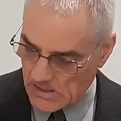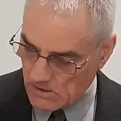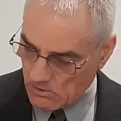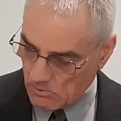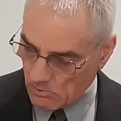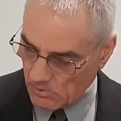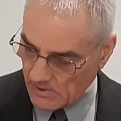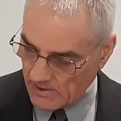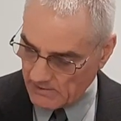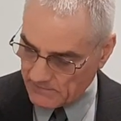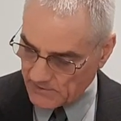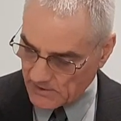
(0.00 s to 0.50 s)

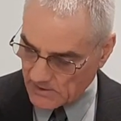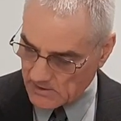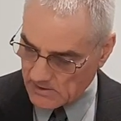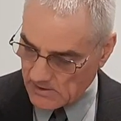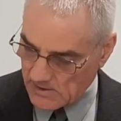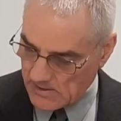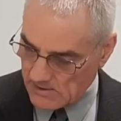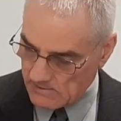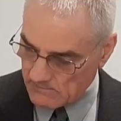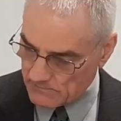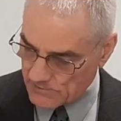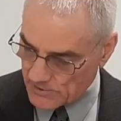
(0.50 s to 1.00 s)

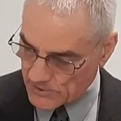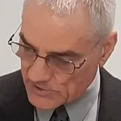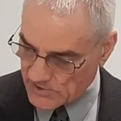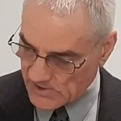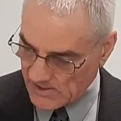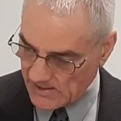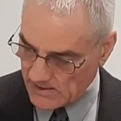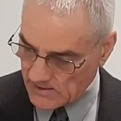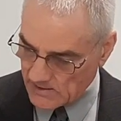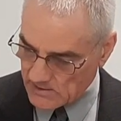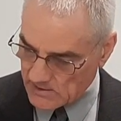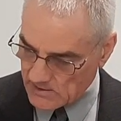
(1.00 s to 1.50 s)
Whoever, verse
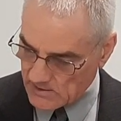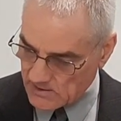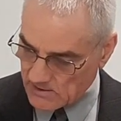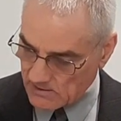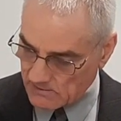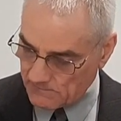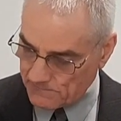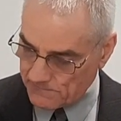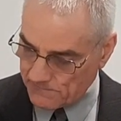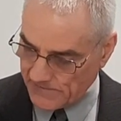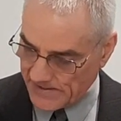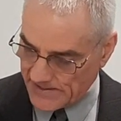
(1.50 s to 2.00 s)
8,
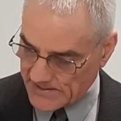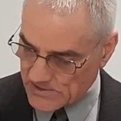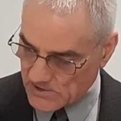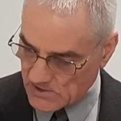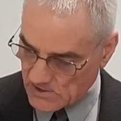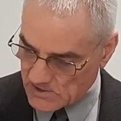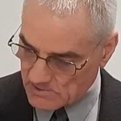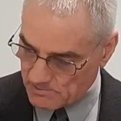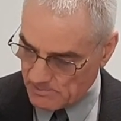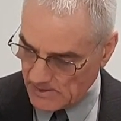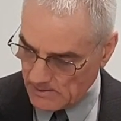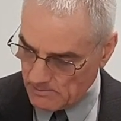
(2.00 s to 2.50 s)

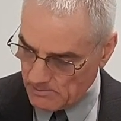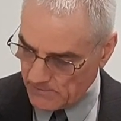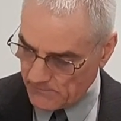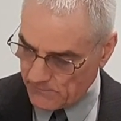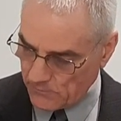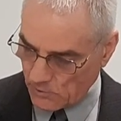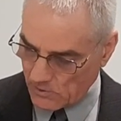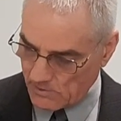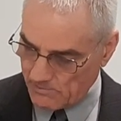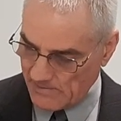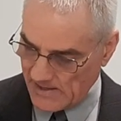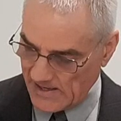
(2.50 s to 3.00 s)
confesses me
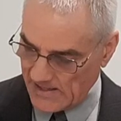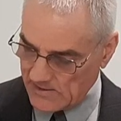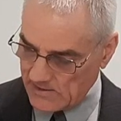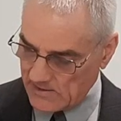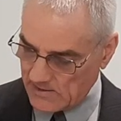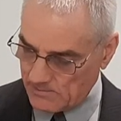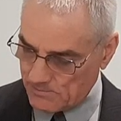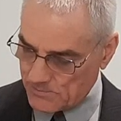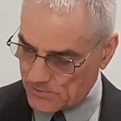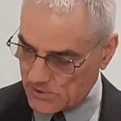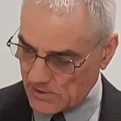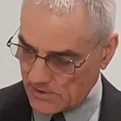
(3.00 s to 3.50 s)
before men,
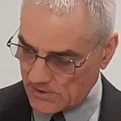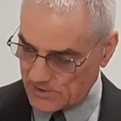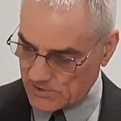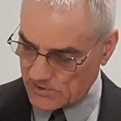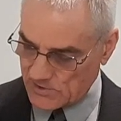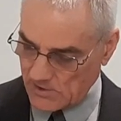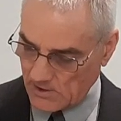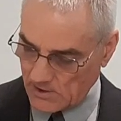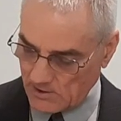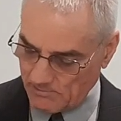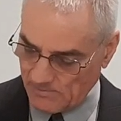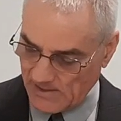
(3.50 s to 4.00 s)
him shall the
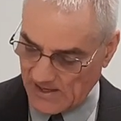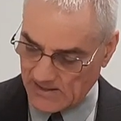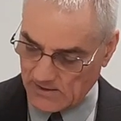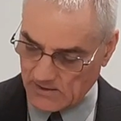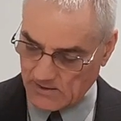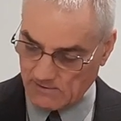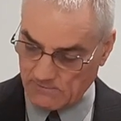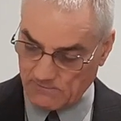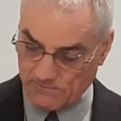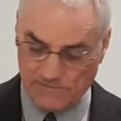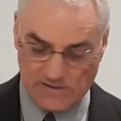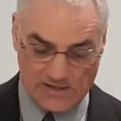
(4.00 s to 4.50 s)
Son of Man
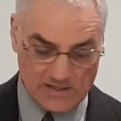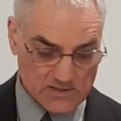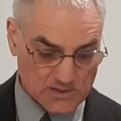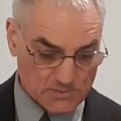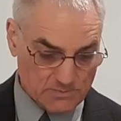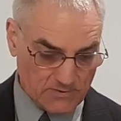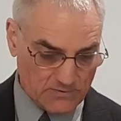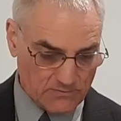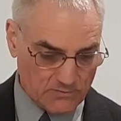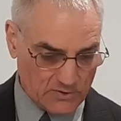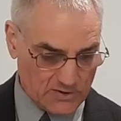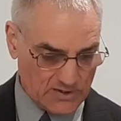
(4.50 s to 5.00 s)
confess
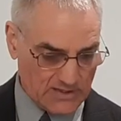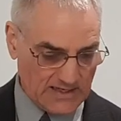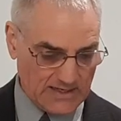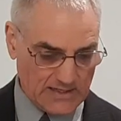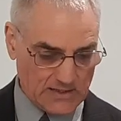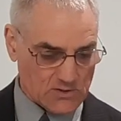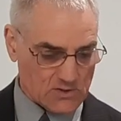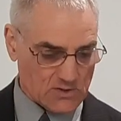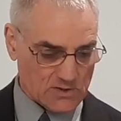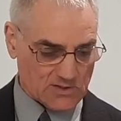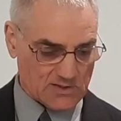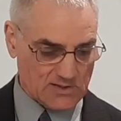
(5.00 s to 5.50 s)
before the
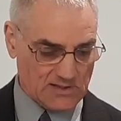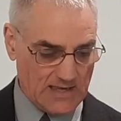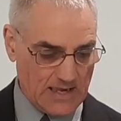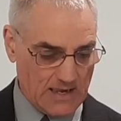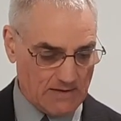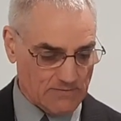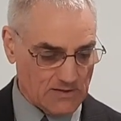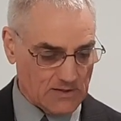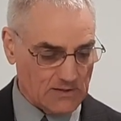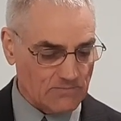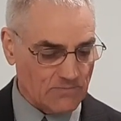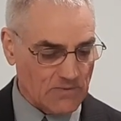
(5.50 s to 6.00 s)
angels in
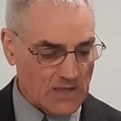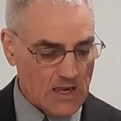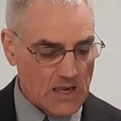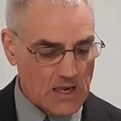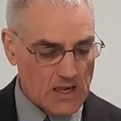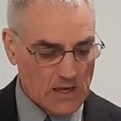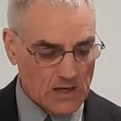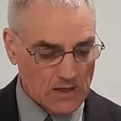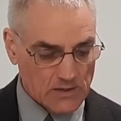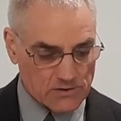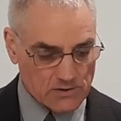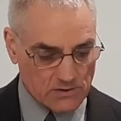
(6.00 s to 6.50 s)
heaven.
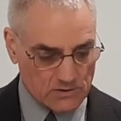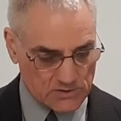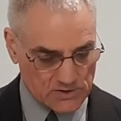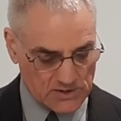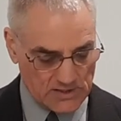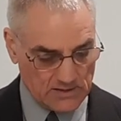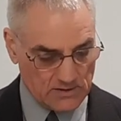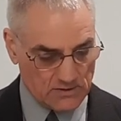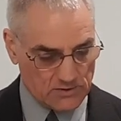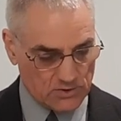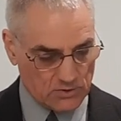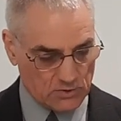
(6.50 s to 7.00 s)

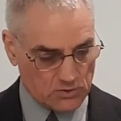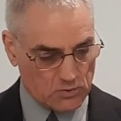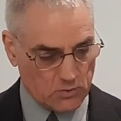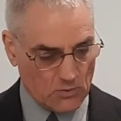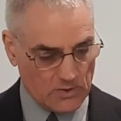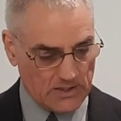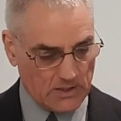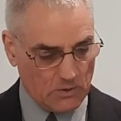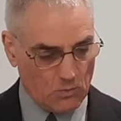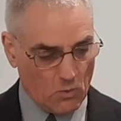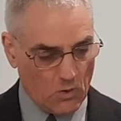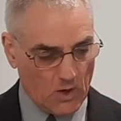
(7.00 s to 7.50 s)
13 through
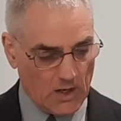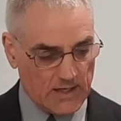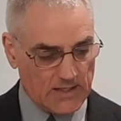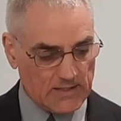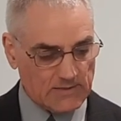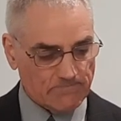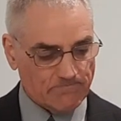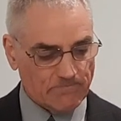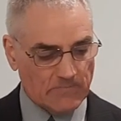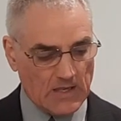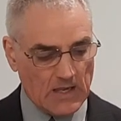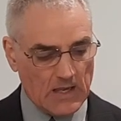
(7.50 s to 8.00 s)

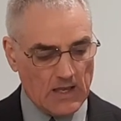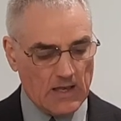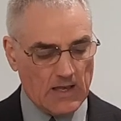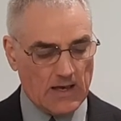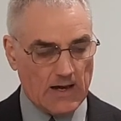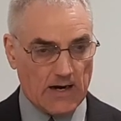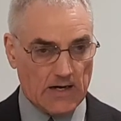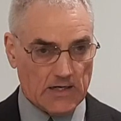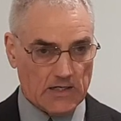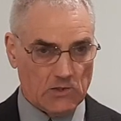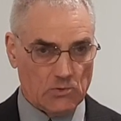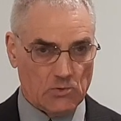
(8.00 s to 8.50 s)
21,
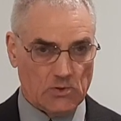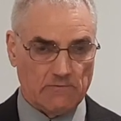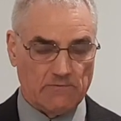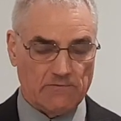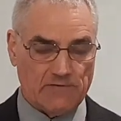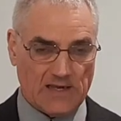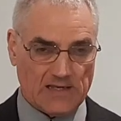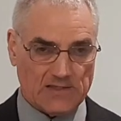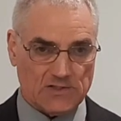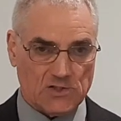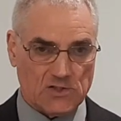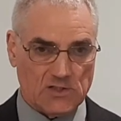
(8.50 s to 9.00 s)
are you
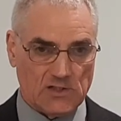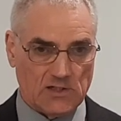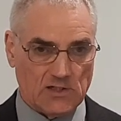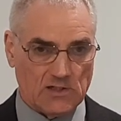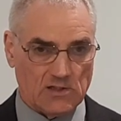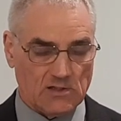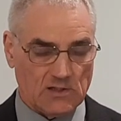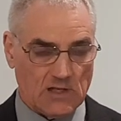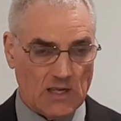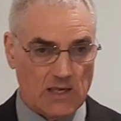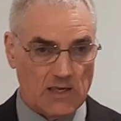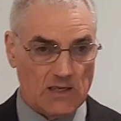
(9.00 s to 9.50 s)
investing
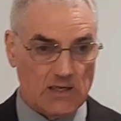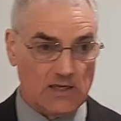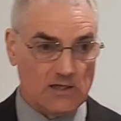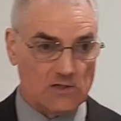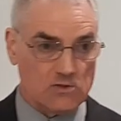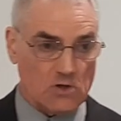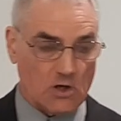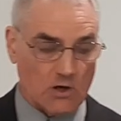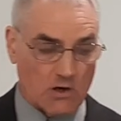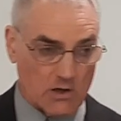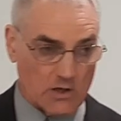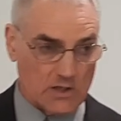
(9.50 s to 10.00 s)
in
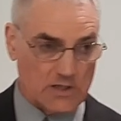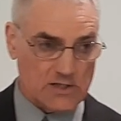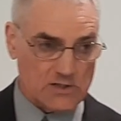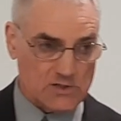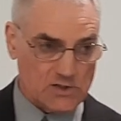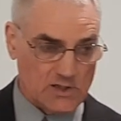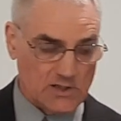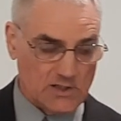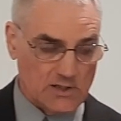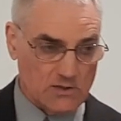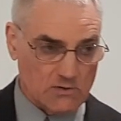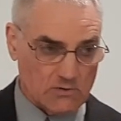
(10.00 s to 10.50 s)

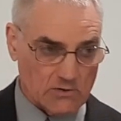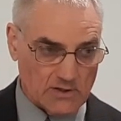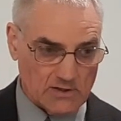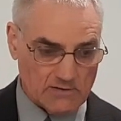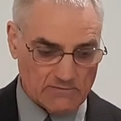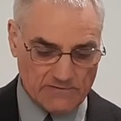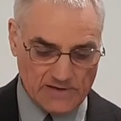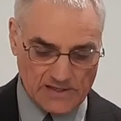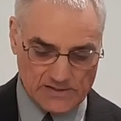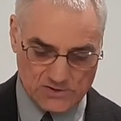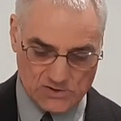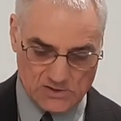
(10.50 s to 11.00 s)
eternity or
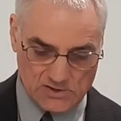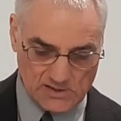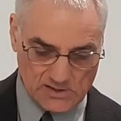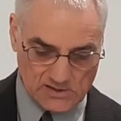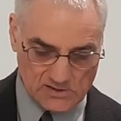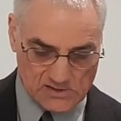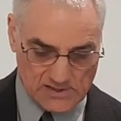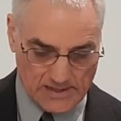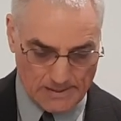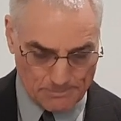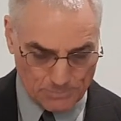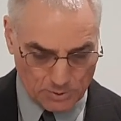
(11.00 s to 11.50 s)
investing
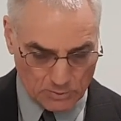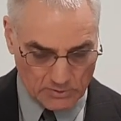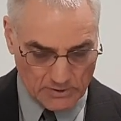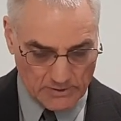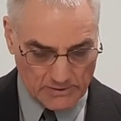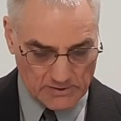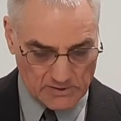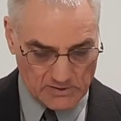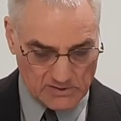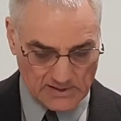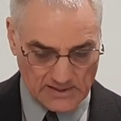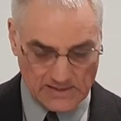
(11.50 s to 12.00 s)
in
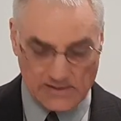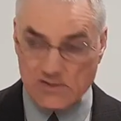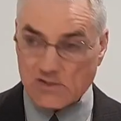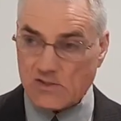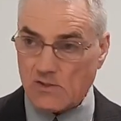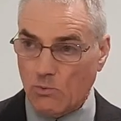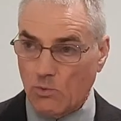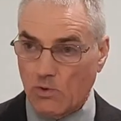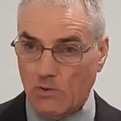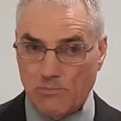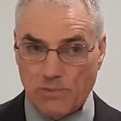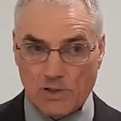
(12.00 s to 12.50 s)
temporary things
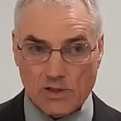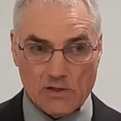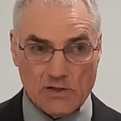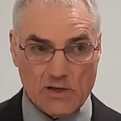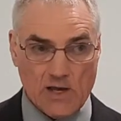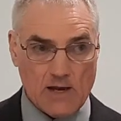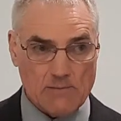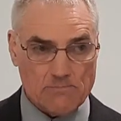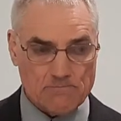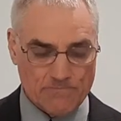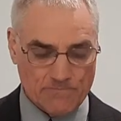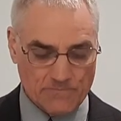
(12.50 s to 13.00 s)
that will burn
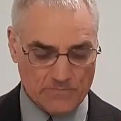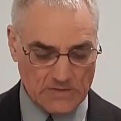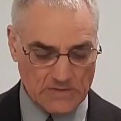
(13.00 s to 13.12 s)
up?